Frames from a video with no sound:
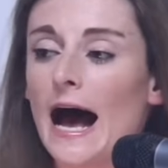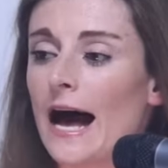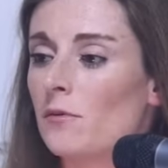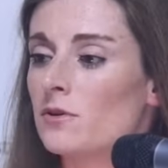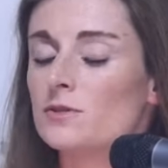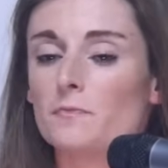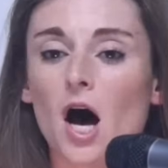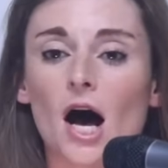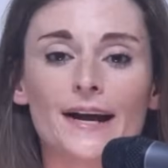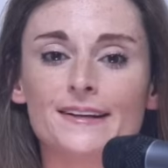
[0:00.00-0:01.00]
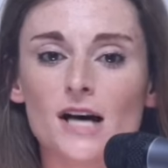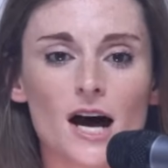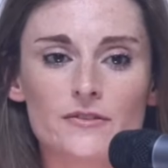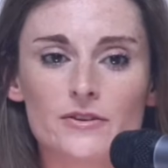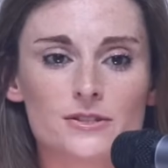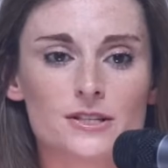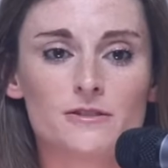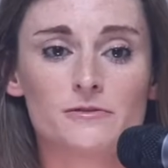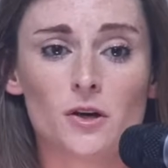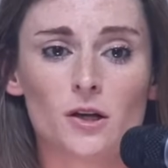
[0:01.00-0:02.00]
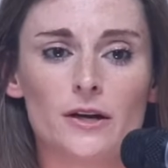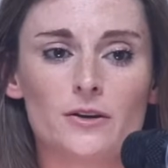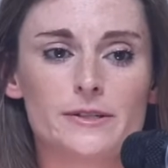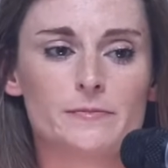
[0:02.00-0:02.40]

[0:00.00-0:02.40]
and behind others that have followed,